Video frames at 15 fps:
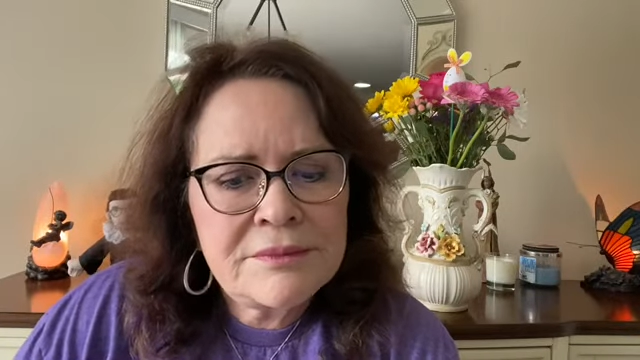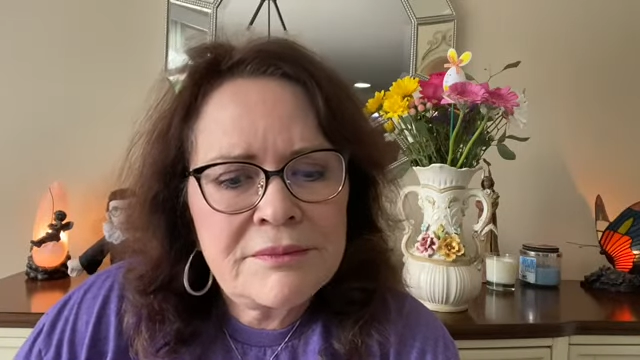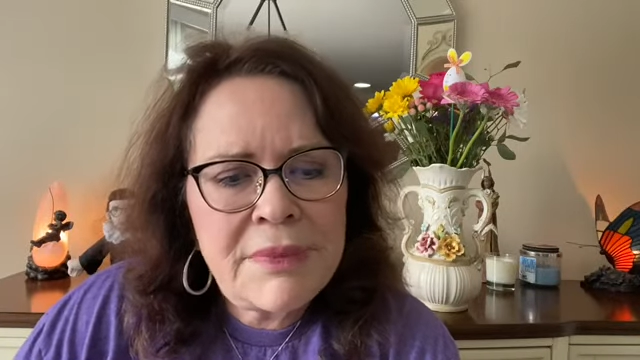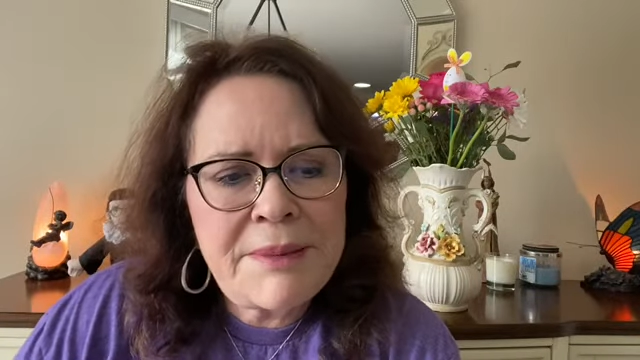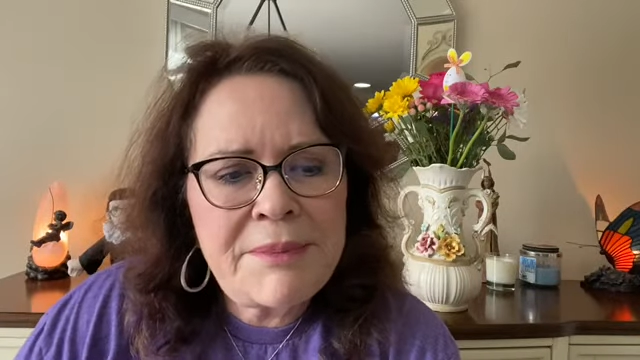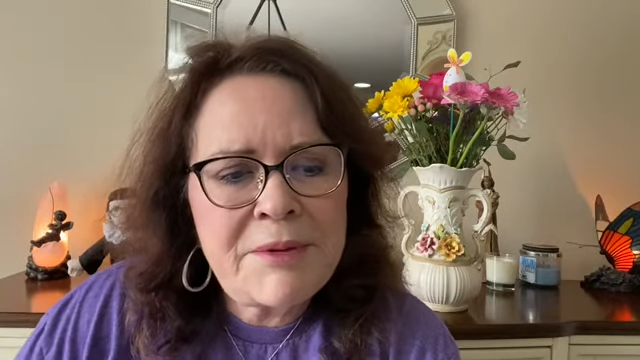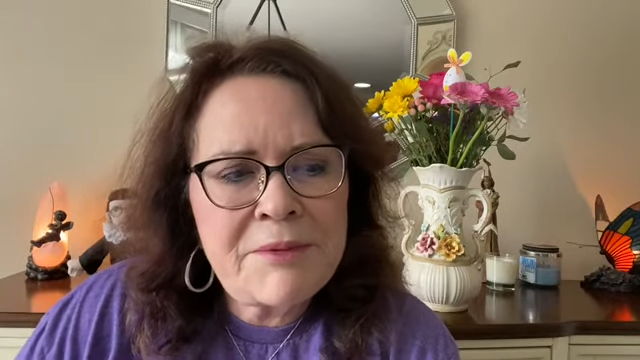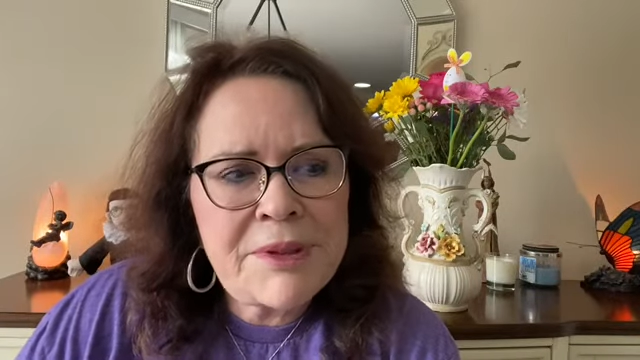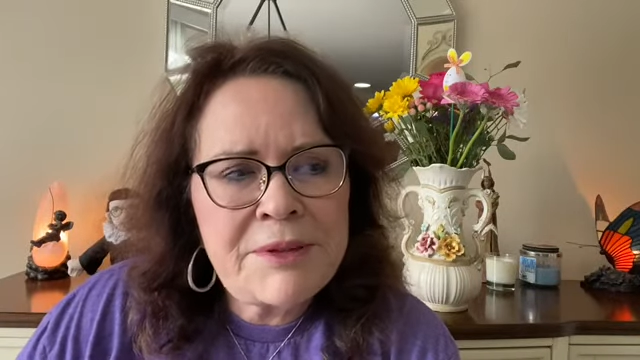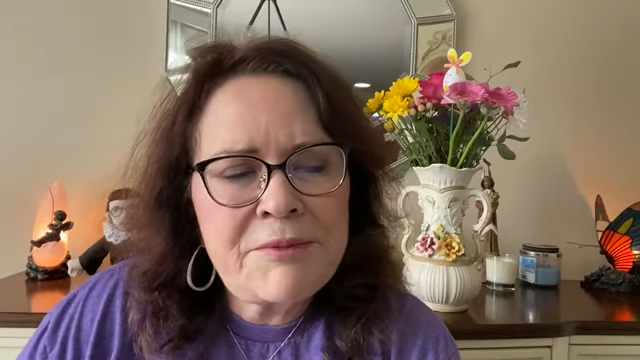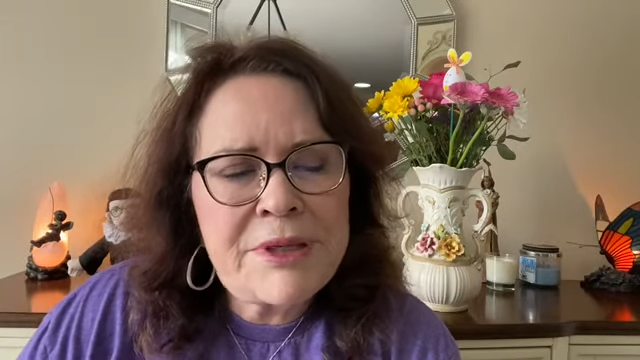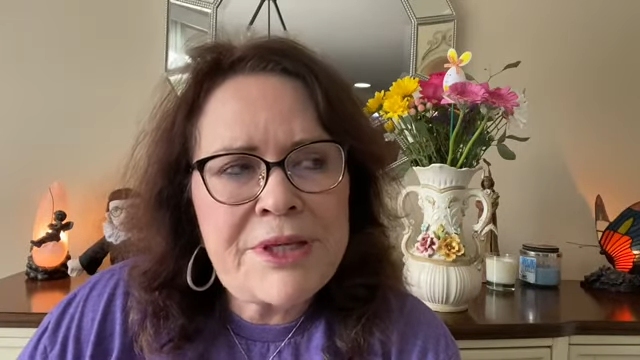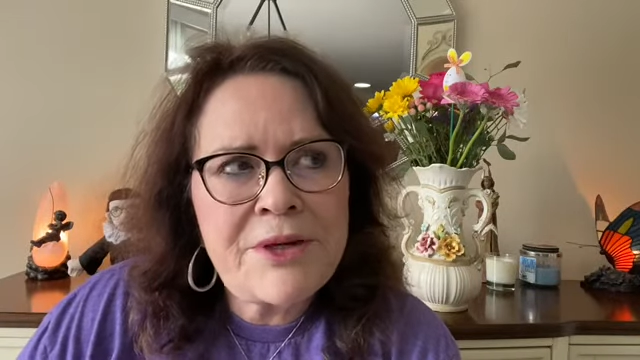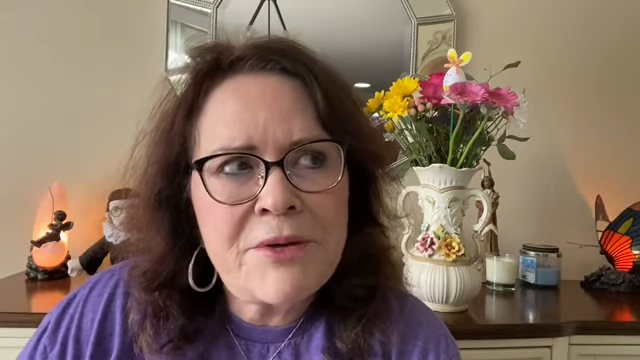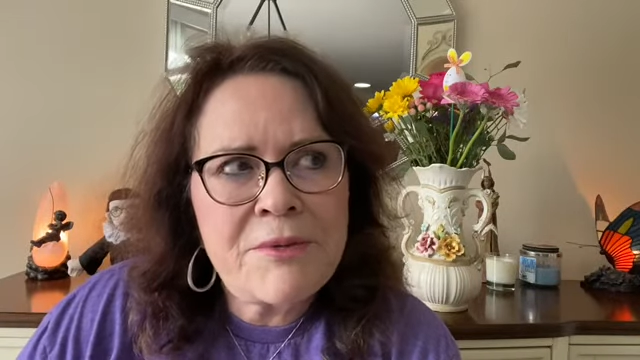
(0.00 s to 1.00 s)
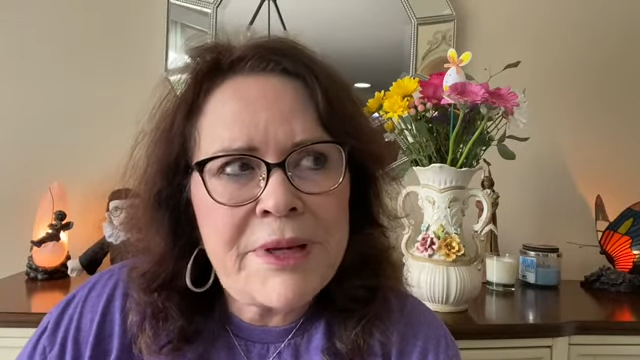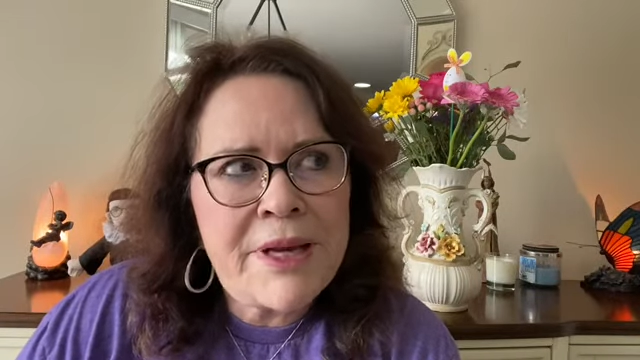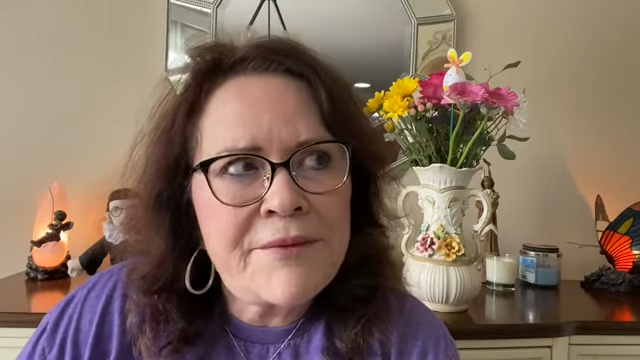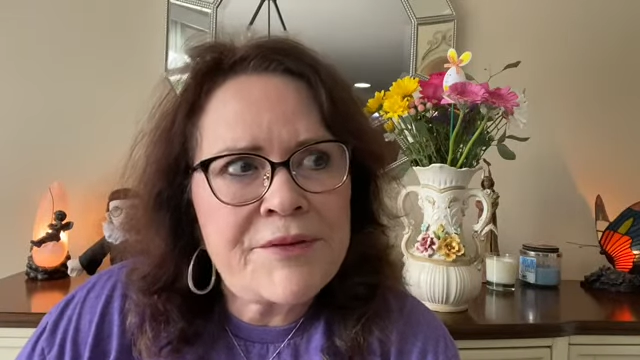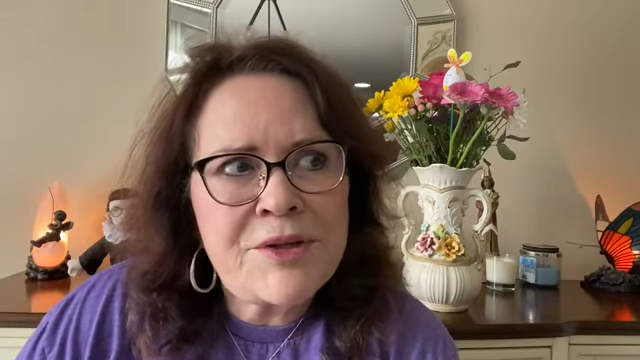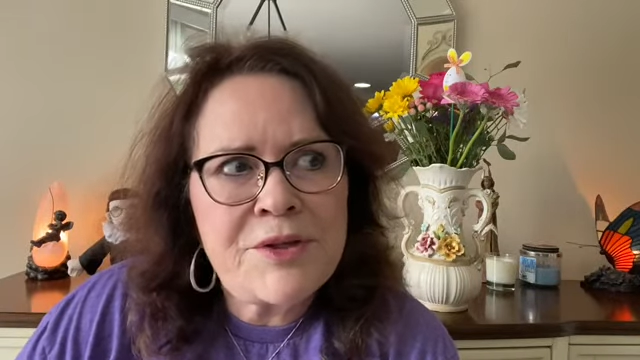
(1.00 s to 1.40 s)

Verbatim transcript: Maybe when we know we have a new